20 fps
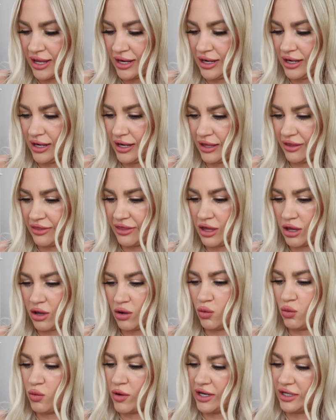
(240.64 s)
another
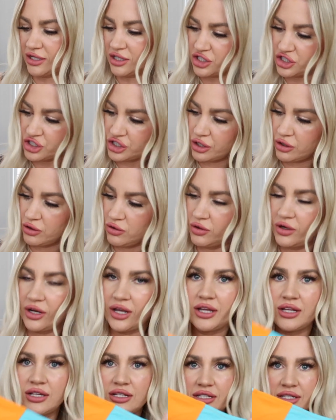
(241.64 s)
one
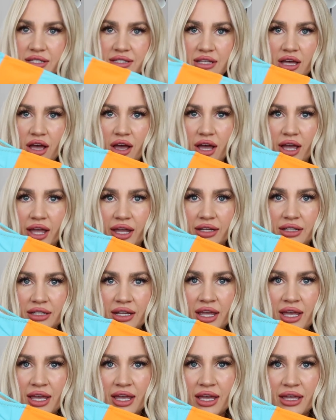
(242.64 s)
shoulder design.
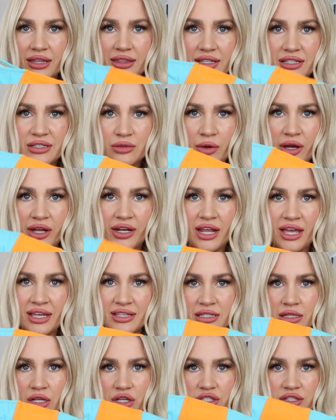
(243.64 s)
This one
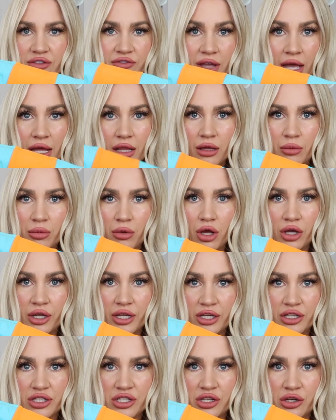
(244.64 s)
has lots of color
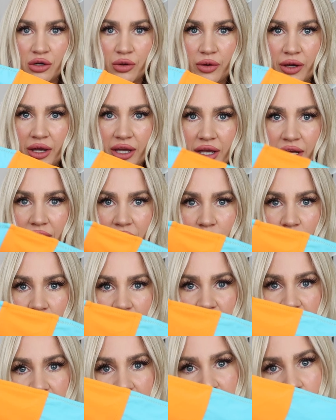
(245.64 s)
blocking to it,
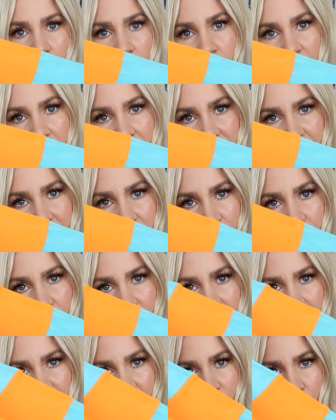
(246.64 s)
which is always a
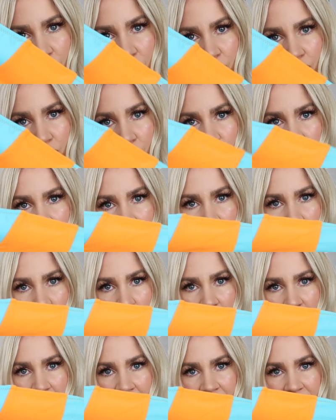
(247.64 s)
really cool
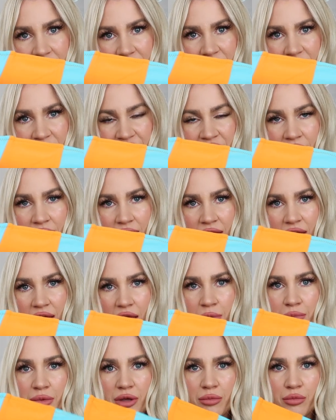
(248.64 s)
look. And it's definitely
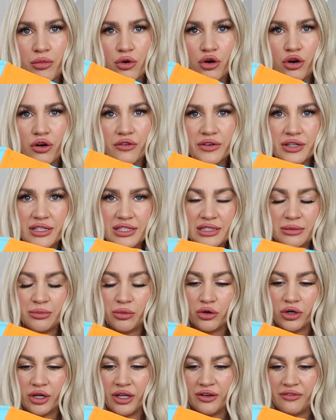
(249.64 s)
a bit more of a
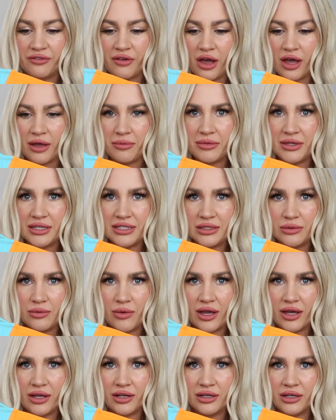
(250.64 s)
sportier vibe, this
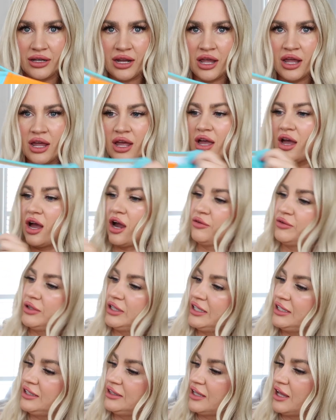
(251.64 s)
one. I
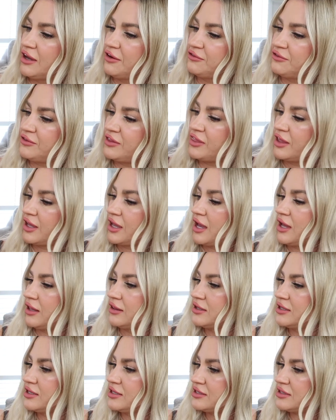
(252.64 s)
really love the
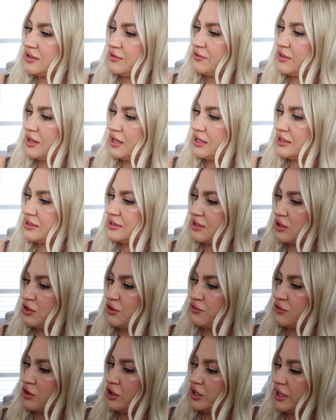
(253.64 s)
colors of this. So
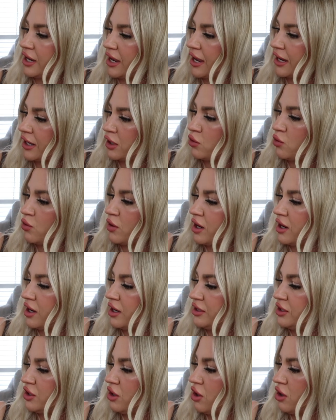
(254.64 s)
you've got your
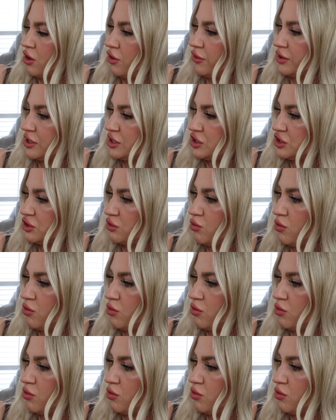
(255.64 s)
aqua, your orange, your